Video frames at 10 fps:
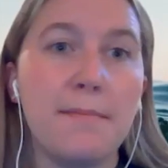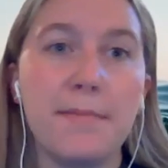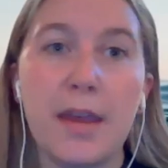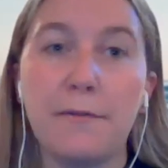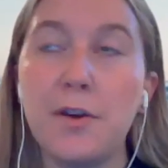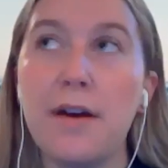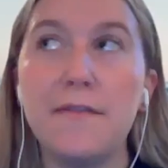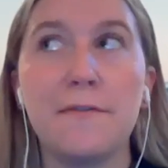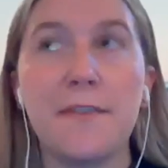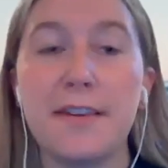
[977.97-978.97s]
if you have
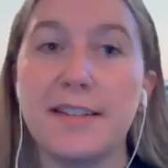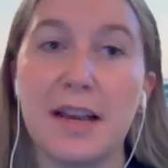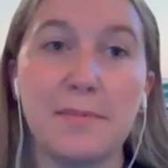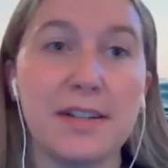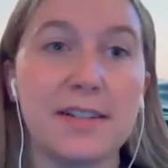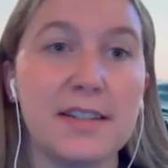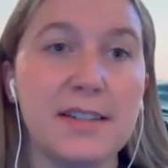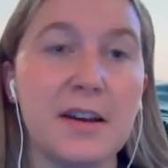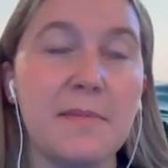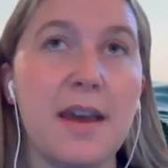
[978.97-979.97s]
a failing septic
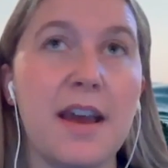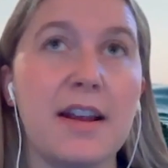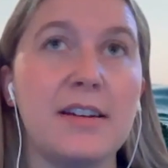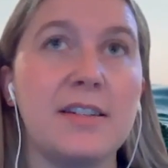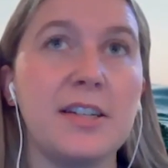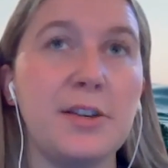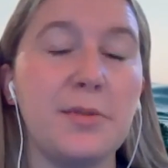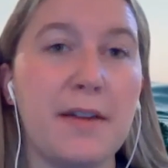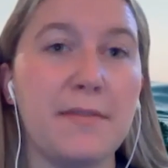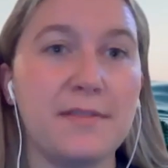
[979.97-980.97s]
system and
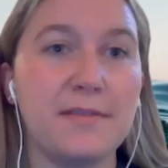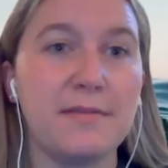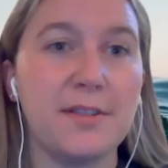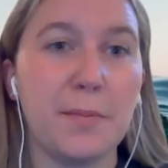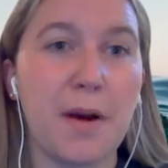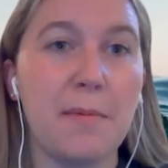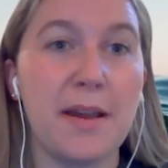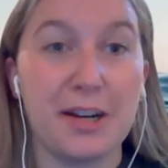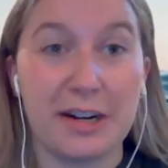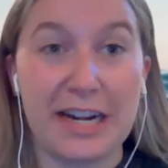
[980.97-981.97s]
you're
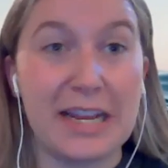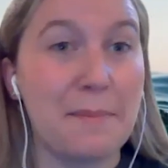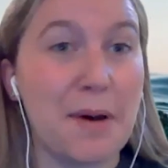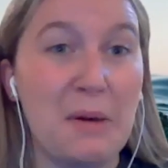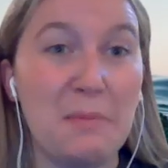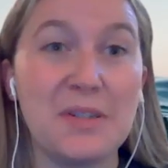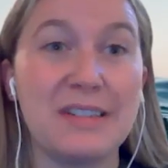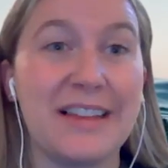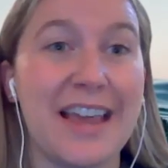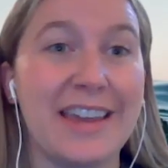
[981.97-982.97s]
getting it pumped
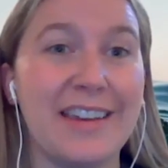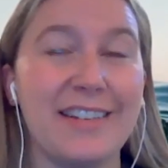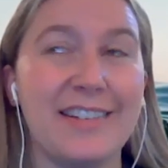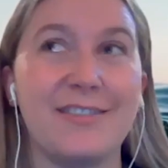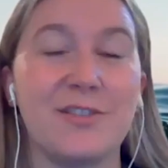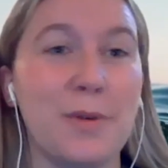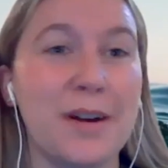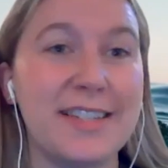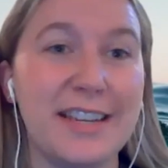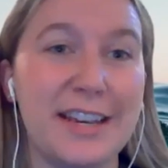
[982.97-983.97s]
like
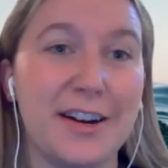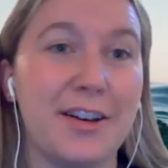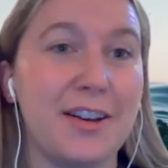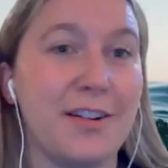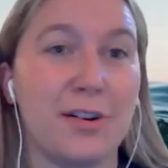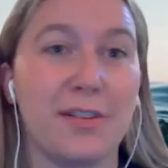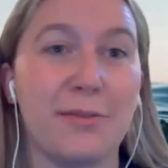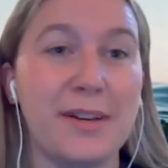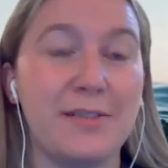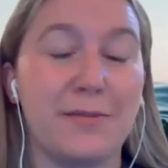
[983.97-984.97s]
twice a year or
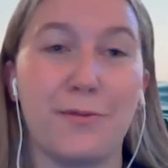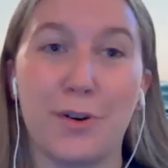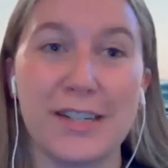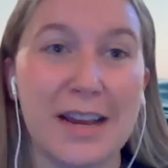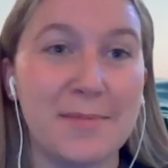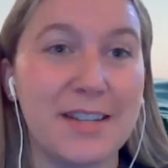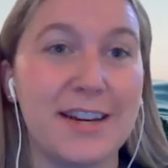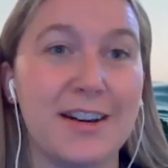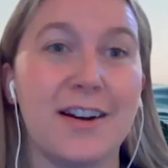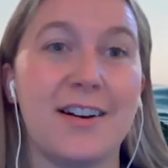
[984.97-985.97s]
3-4 times a
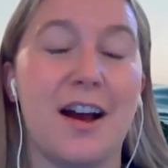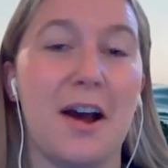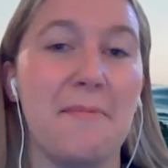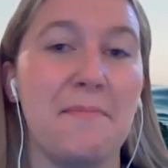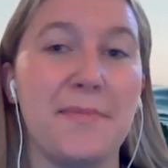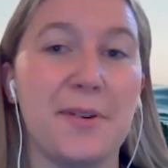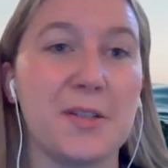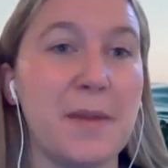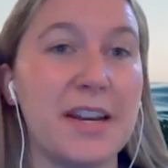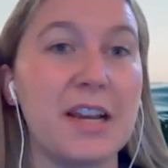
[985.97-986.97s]
year, you're
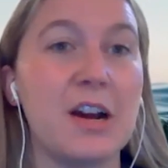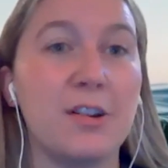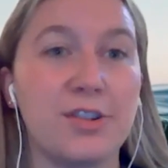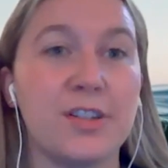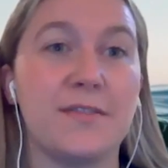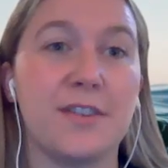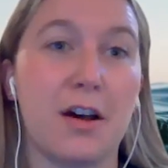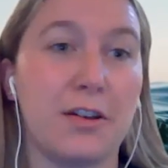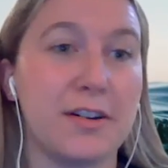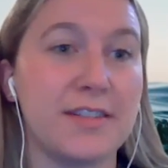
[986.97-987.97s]
spending hundreds of
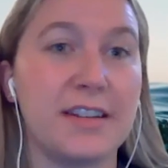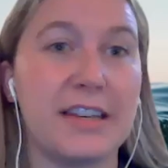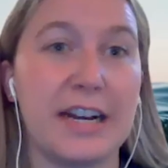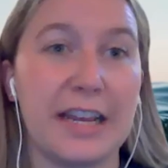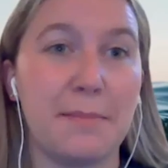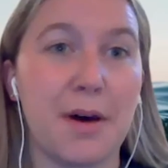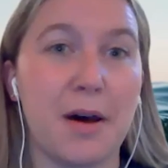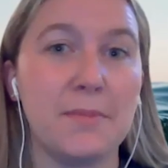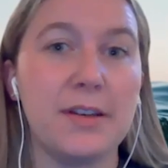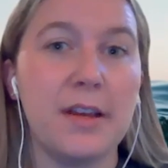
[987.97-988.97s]
dollars getting it pumped.